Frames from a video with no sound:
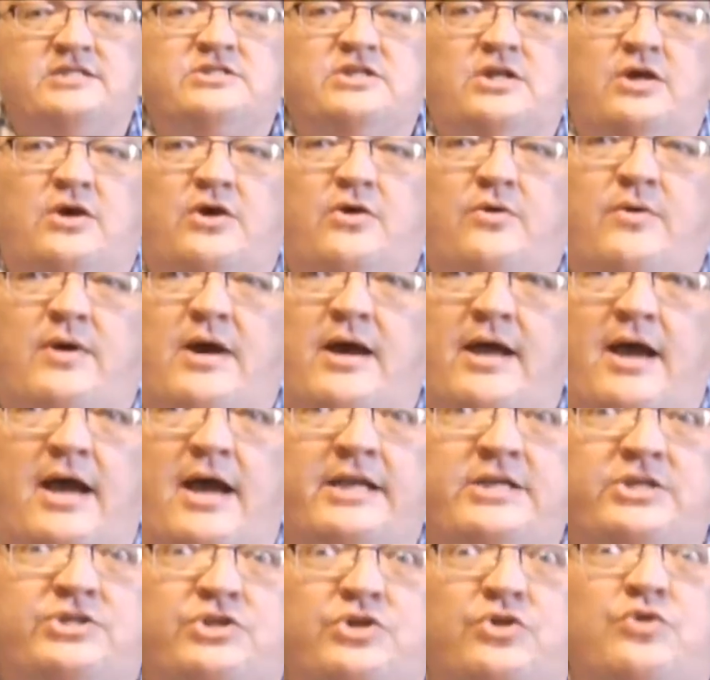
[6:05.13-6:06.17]
I
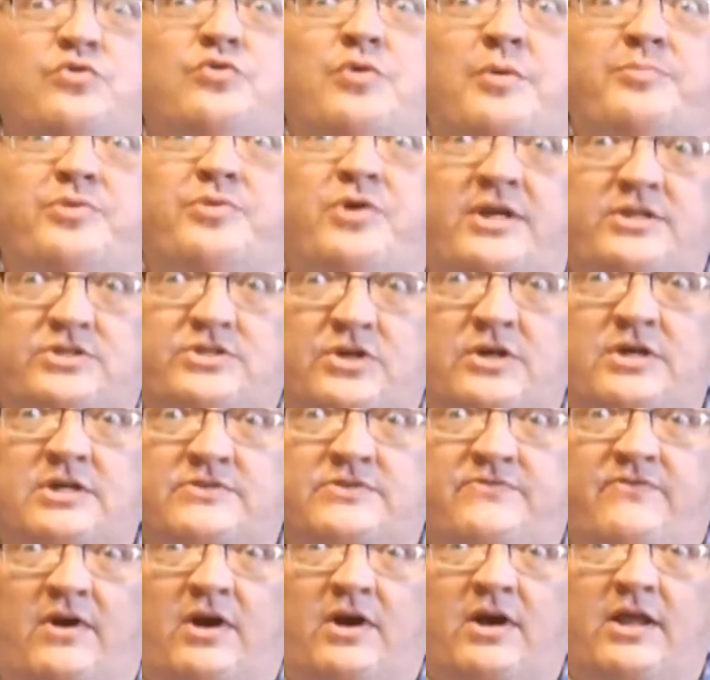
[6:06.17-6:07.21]
definitely, you guys
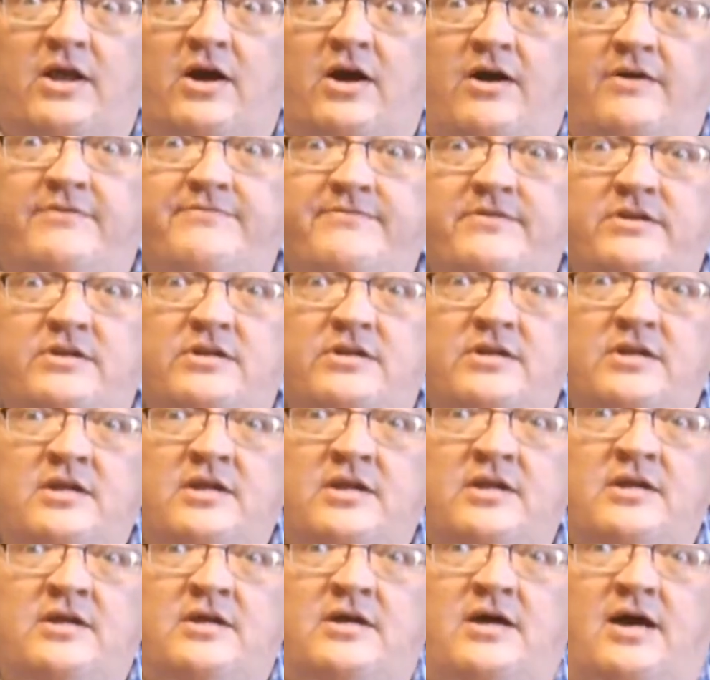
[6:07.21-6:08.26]
know, I love to change
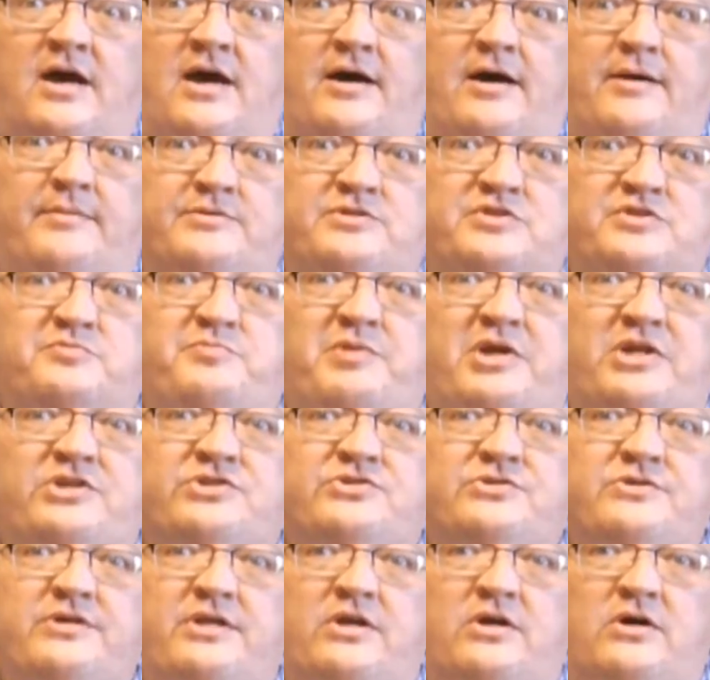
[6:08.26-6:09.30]
out my treble
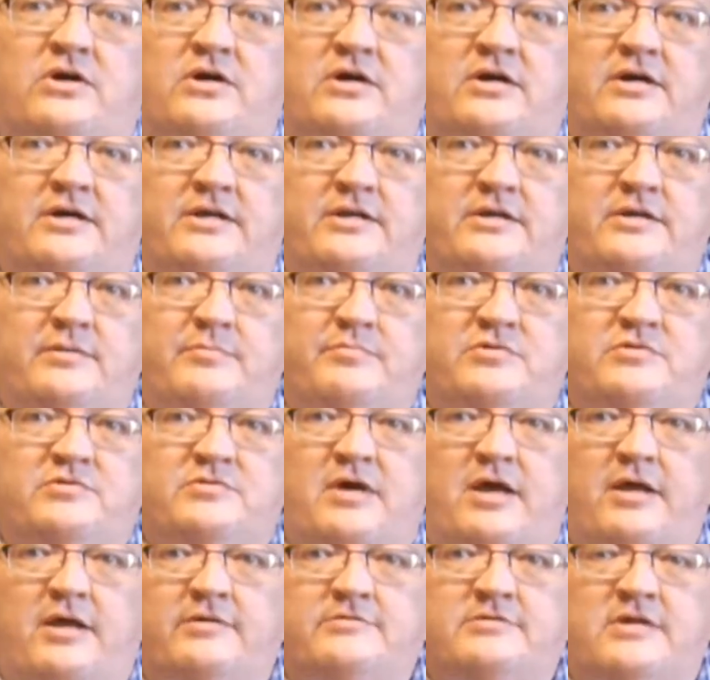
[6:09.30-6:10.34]
hooks,
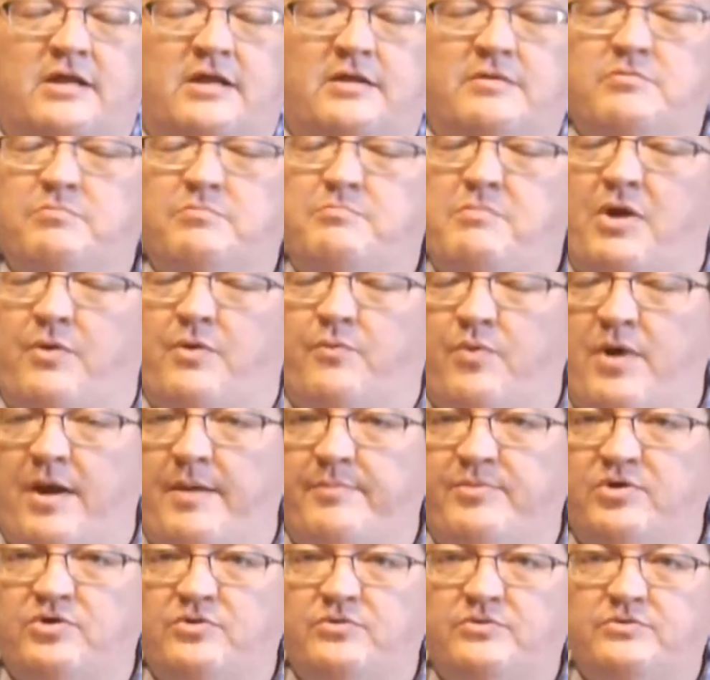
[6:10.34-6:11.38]
especially on my
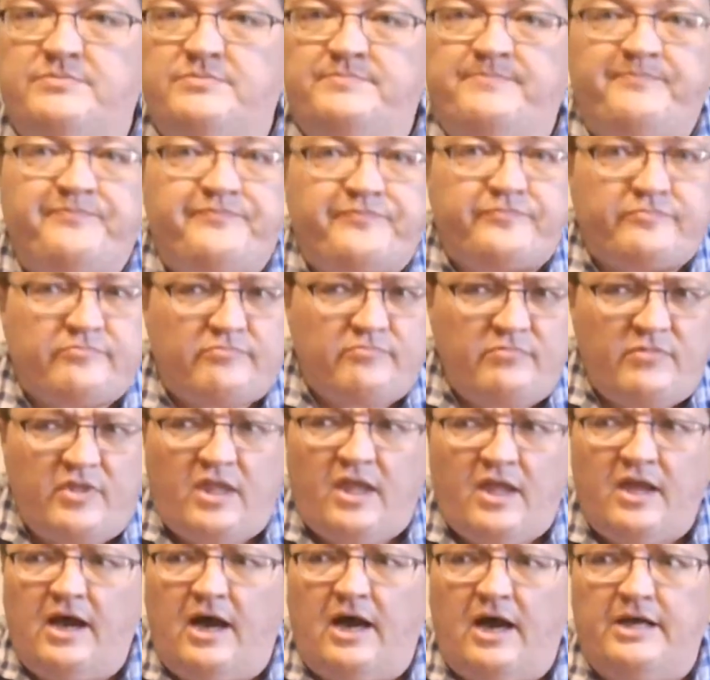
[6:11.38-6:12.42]
Rebel Pop
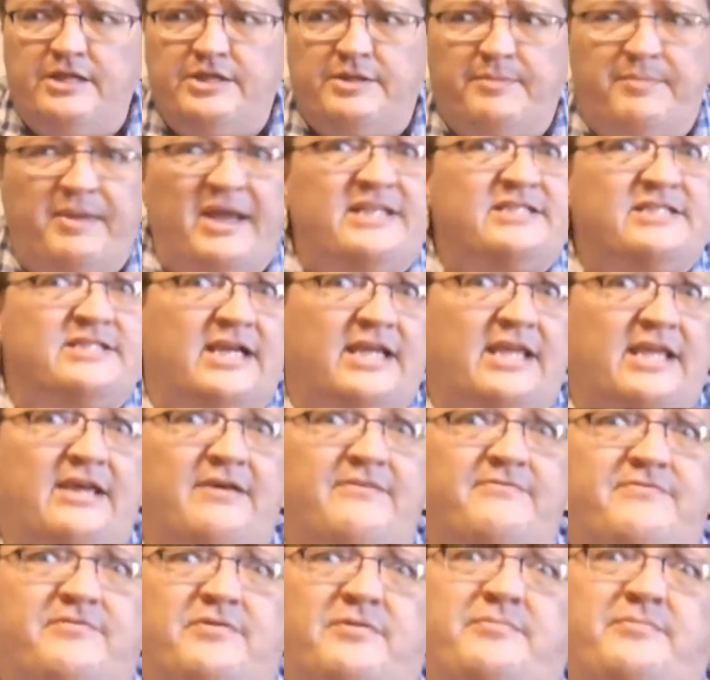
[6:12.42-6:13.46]
R's and some of the Bass Pro